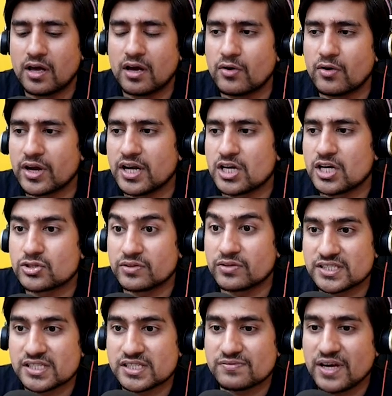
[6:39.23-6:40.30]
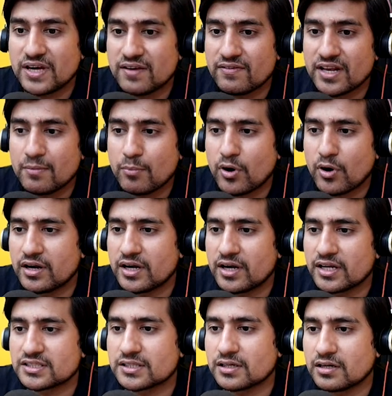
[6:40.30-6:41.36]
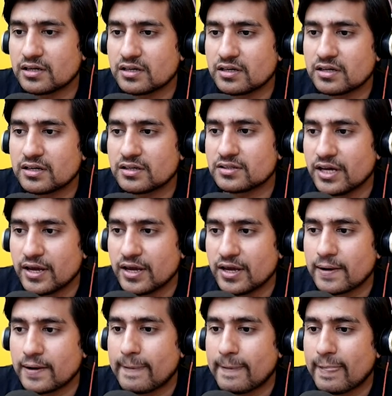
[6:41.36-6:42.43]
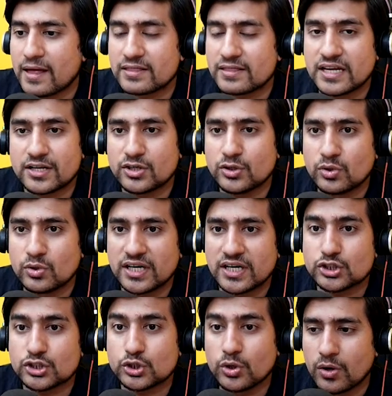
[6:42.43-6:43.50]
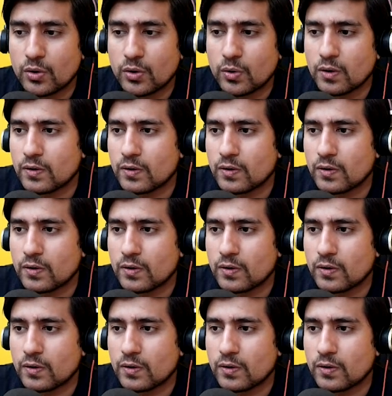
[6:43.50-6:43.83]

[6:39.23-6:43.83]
Okay, so this is very, very important test uh, thing that you guys should know.